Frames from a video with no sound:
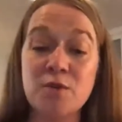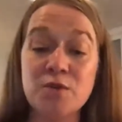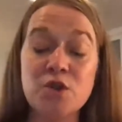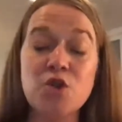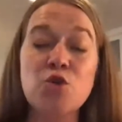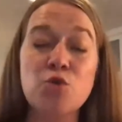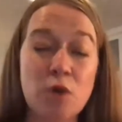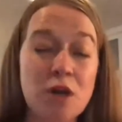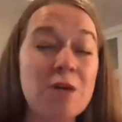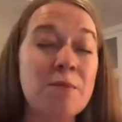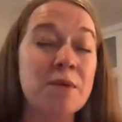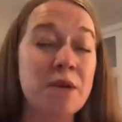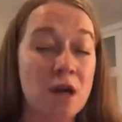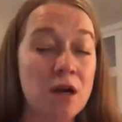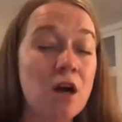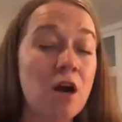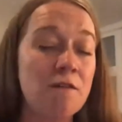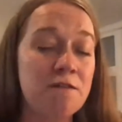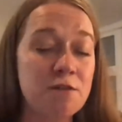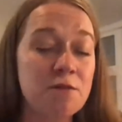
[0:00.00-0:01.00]
those incredibly
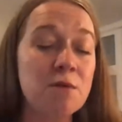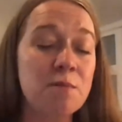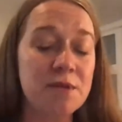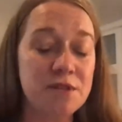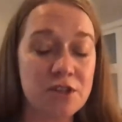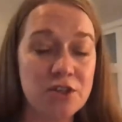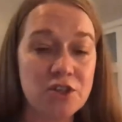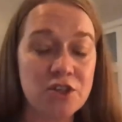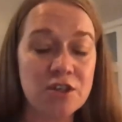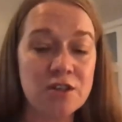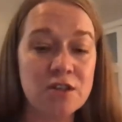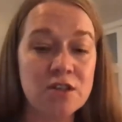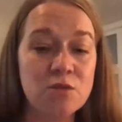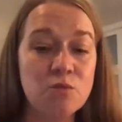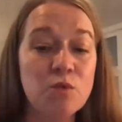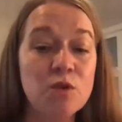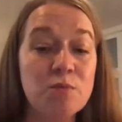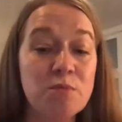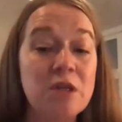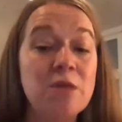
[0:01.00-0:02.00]
uncomfortable positions
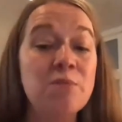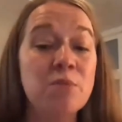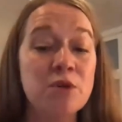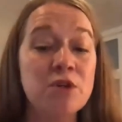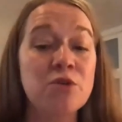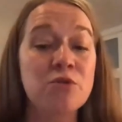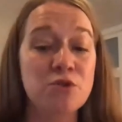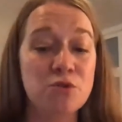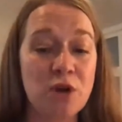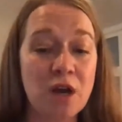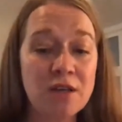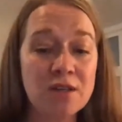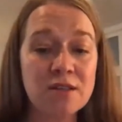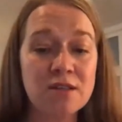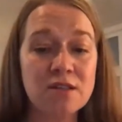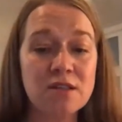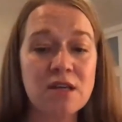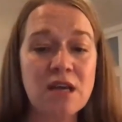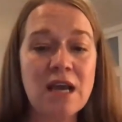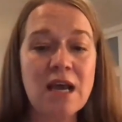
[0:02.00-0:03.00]
with people you
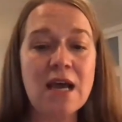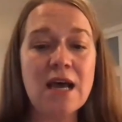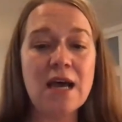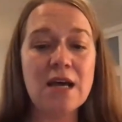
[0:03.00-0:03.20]
trust.